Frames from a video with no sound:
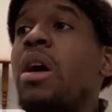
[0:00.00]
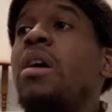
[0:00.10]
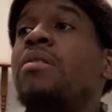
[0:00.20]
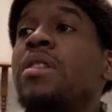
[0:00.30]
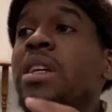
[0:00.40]

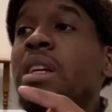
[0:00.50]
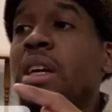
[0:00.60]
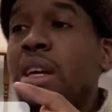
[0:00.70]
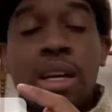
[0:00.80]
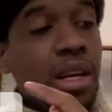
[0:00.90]
of the
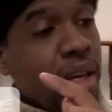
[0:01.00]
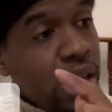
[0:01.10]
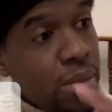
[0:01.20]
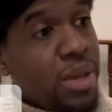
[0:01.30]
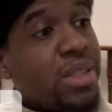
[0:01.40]

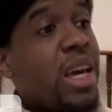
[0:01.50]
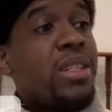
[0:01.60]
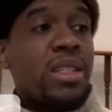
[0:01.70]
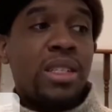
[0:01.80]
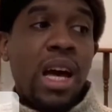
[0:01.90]

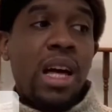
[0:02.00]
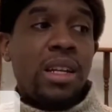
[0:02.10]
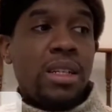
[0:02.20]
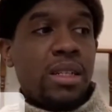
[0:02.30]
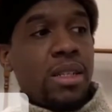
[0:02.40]
imitation scholar.